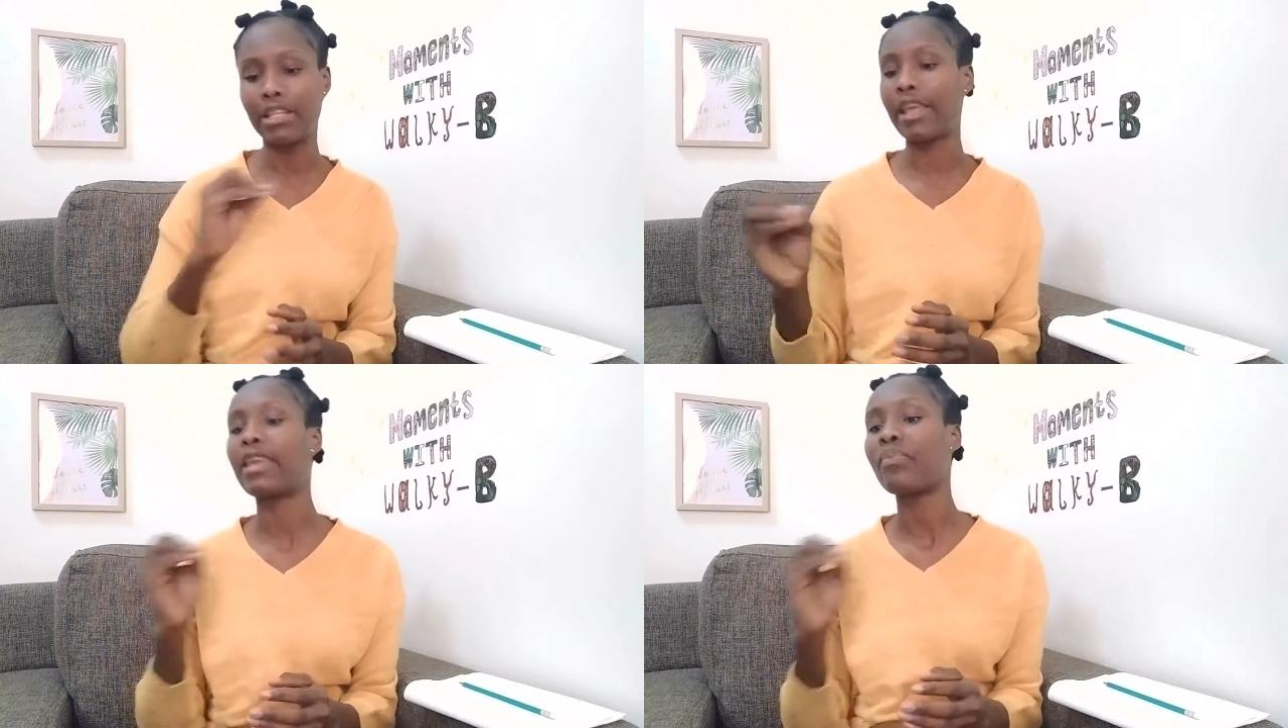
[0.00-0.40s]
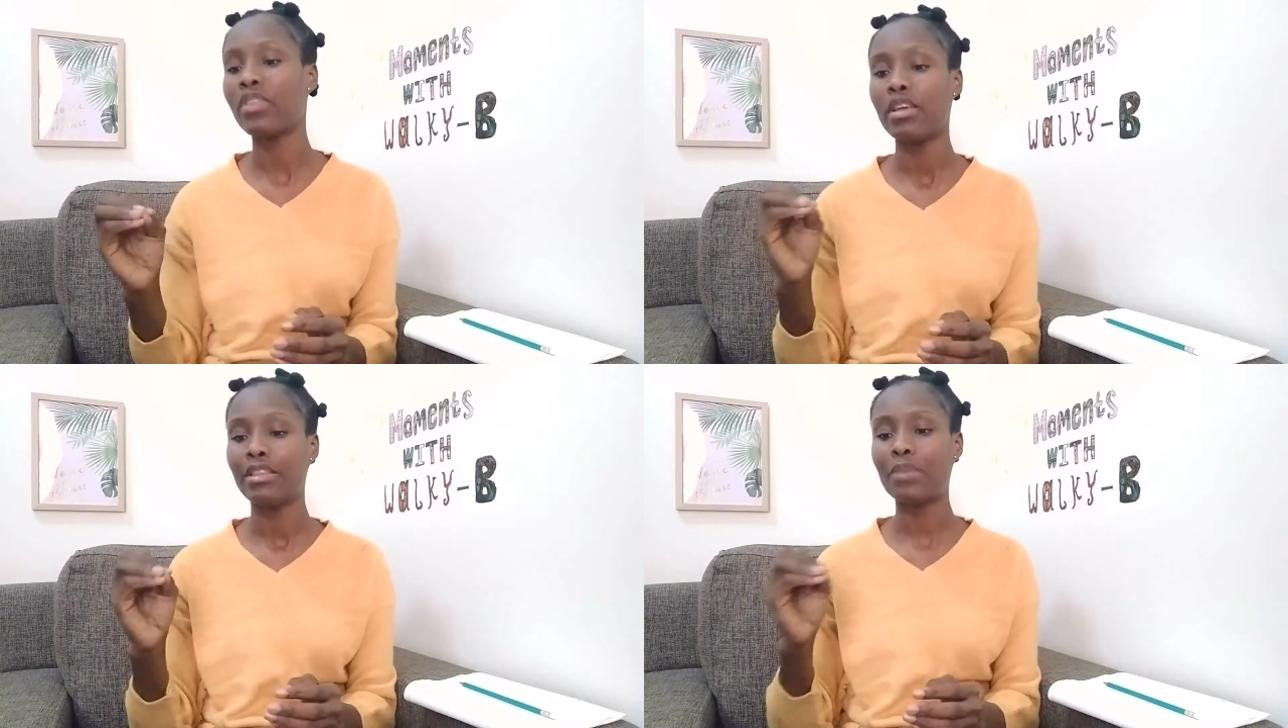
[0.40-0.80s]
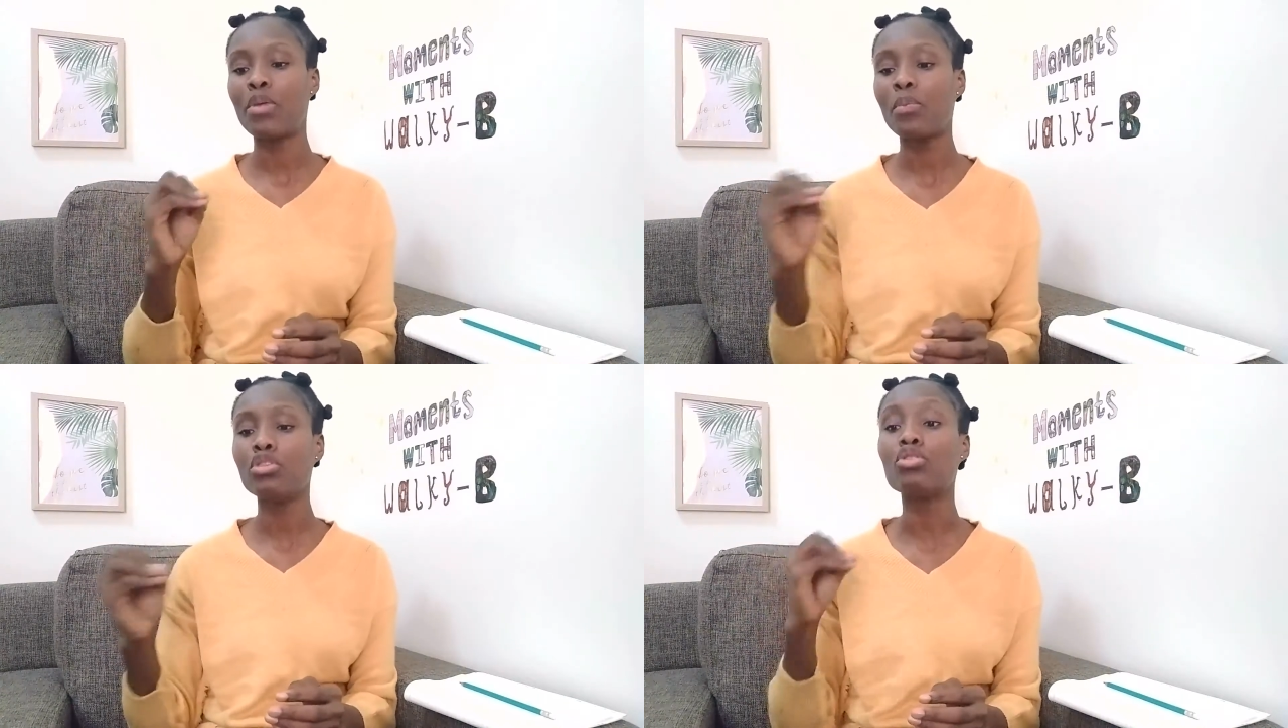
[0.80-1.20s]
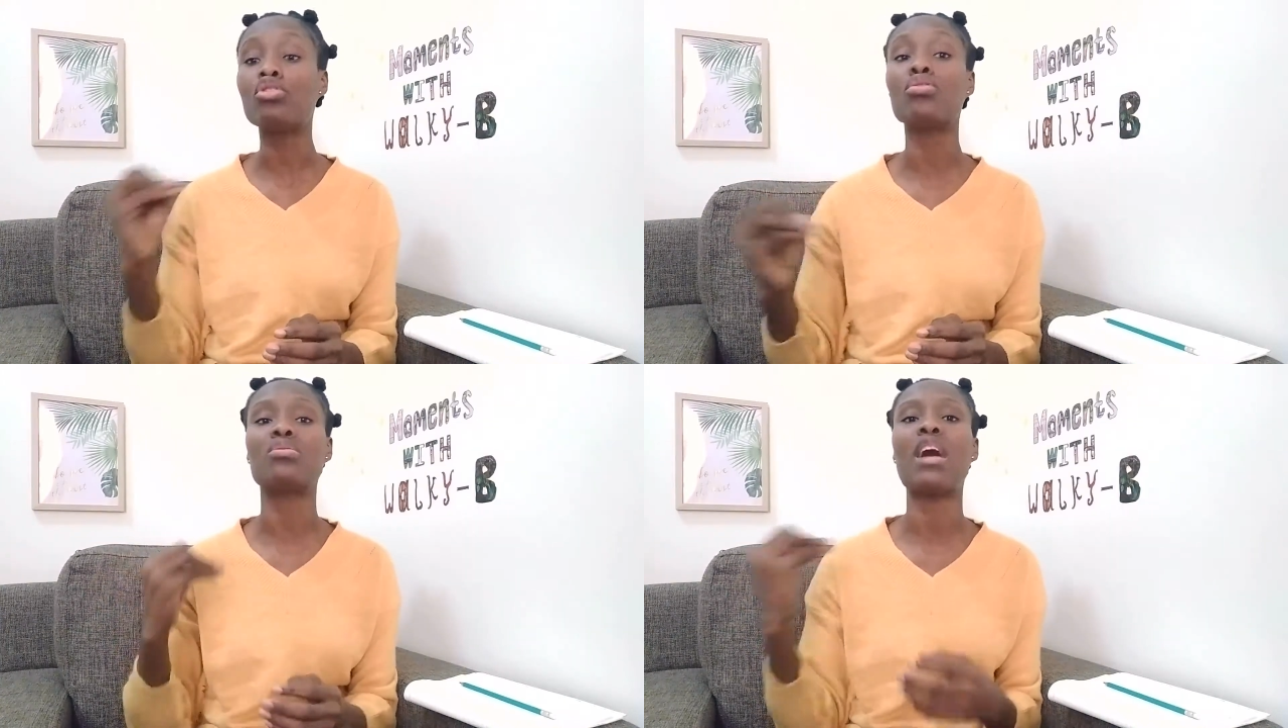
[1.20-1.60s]
like the people you
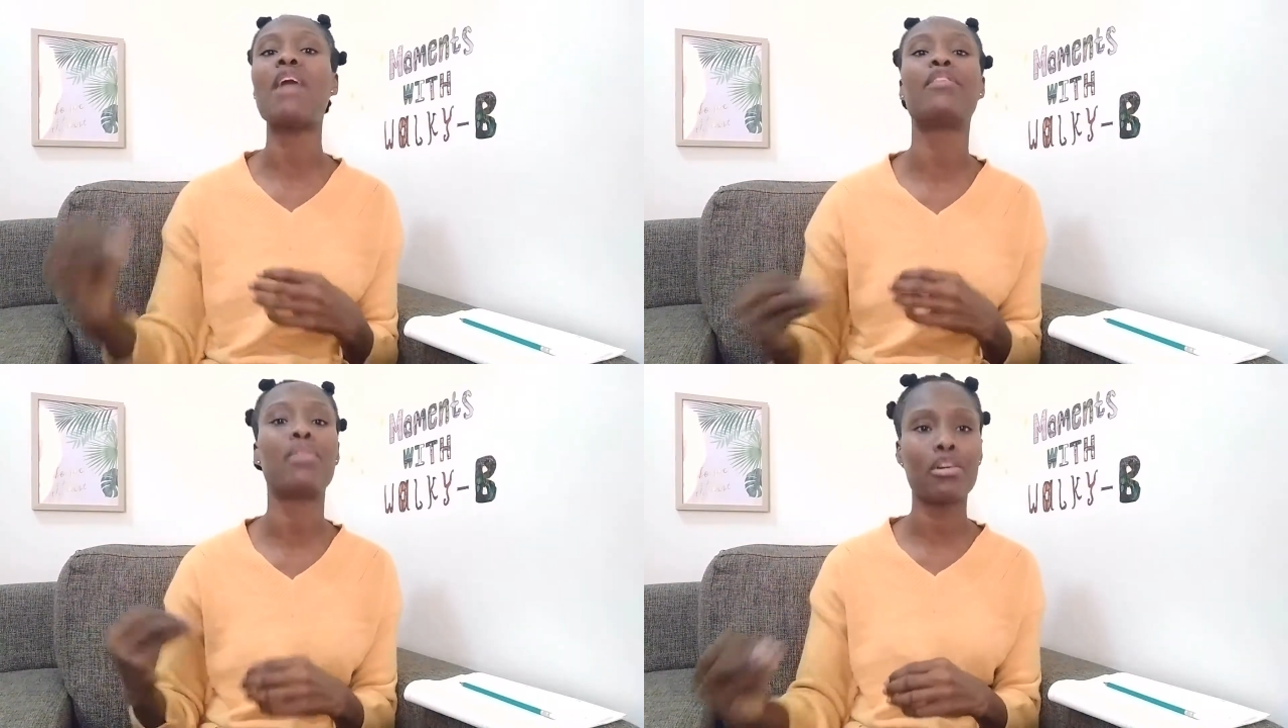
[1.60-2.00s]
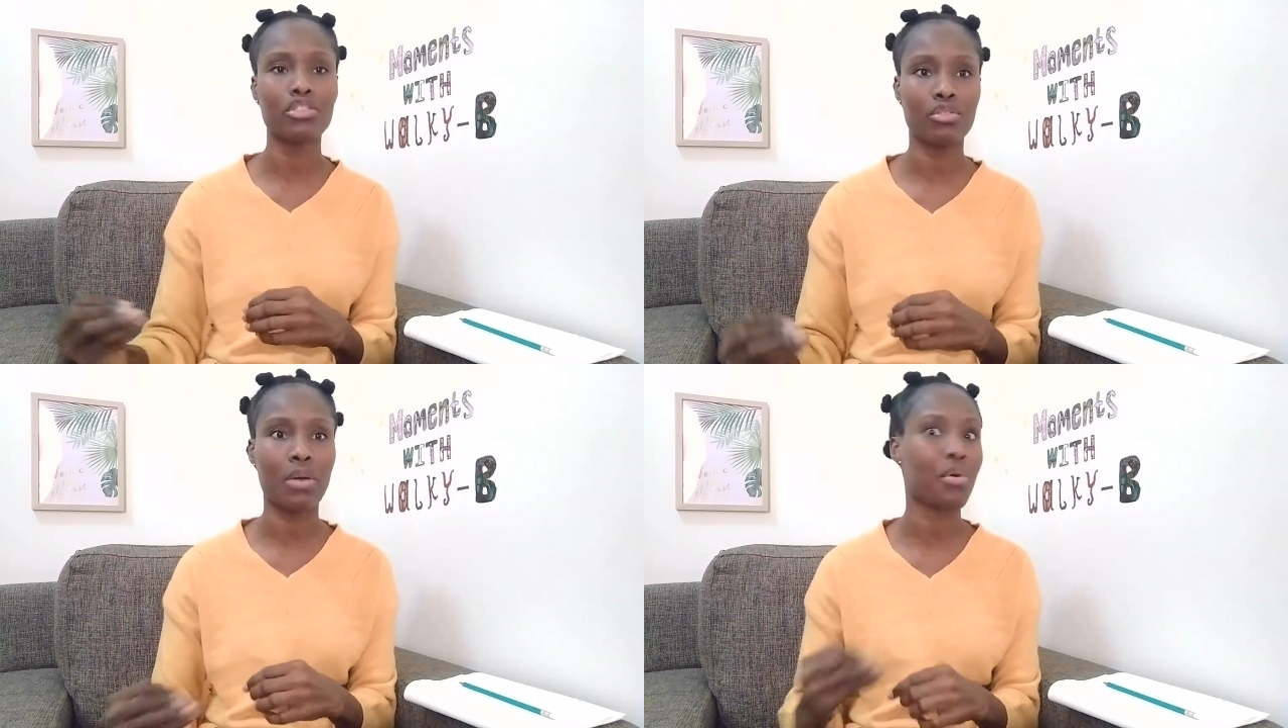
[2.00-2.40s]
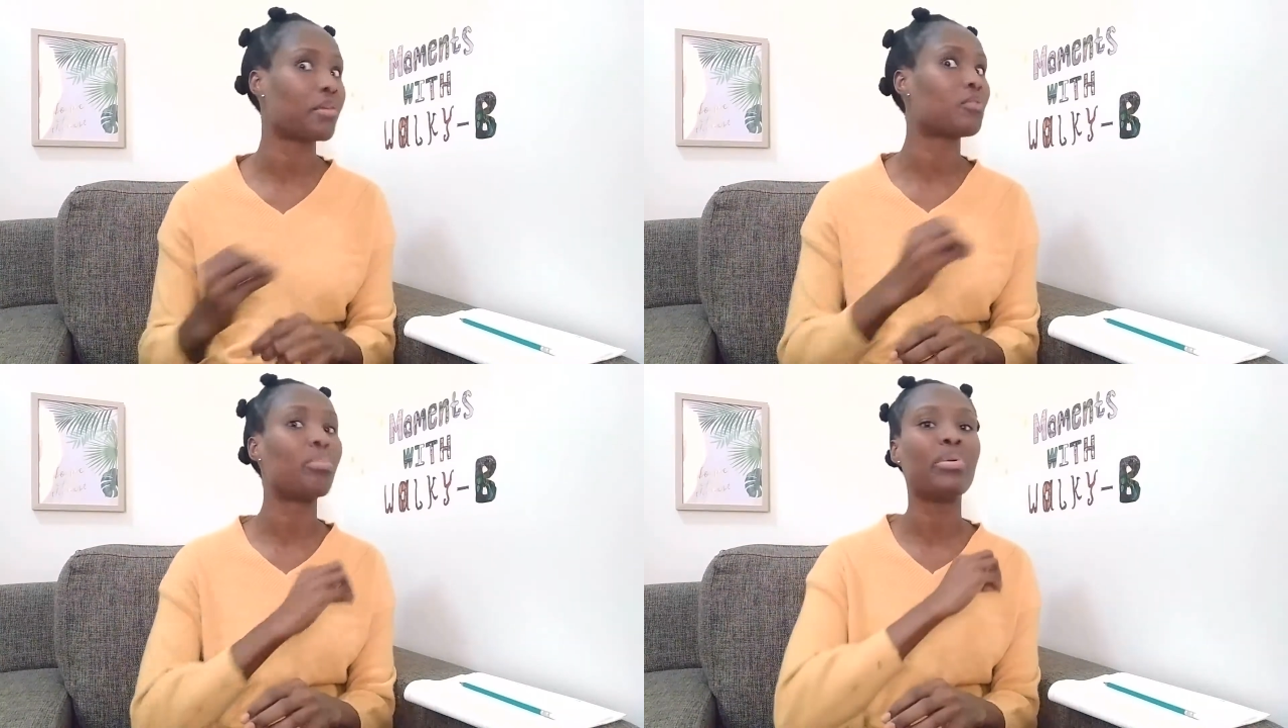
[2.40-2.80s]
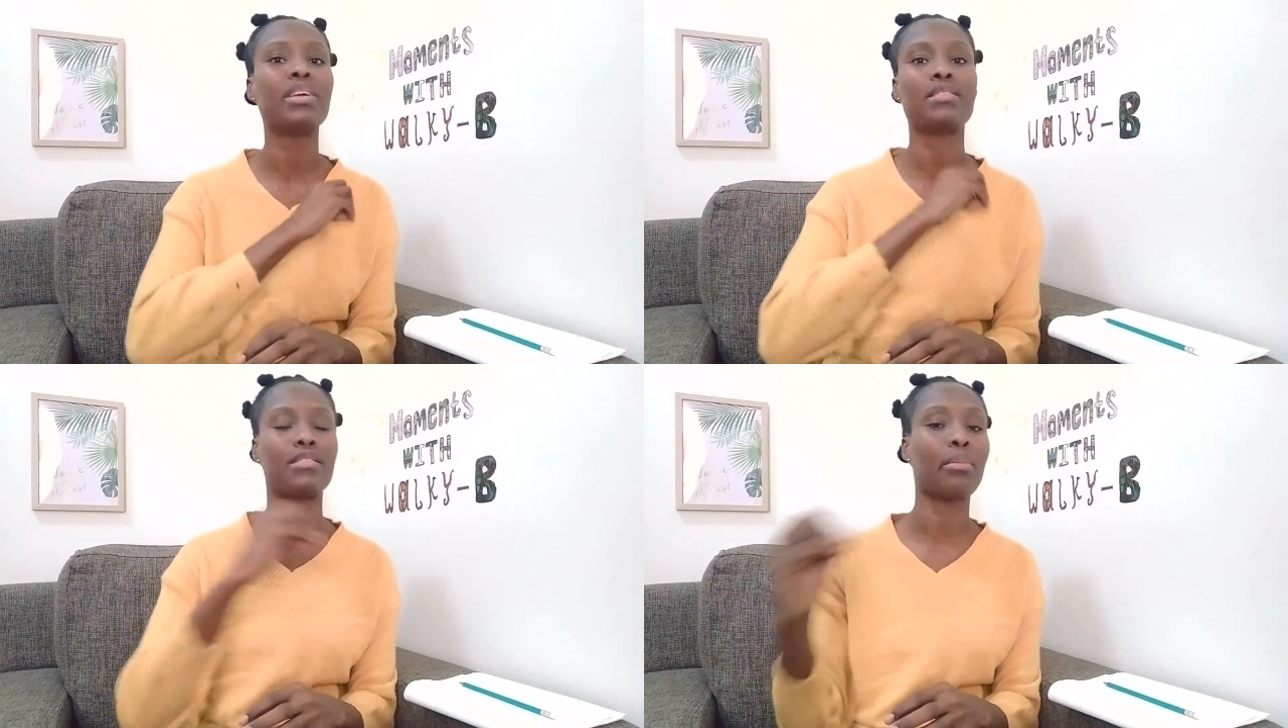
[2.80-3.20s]
choose to have around you are one of your
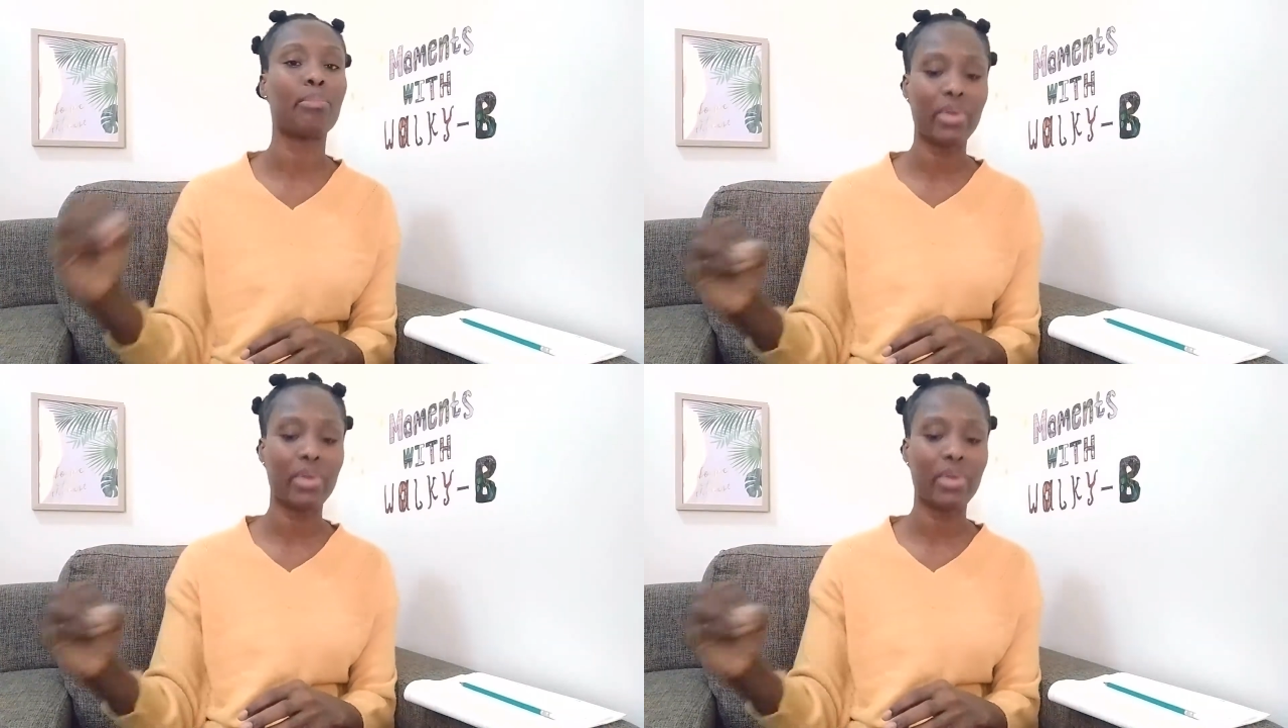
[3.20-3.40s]
the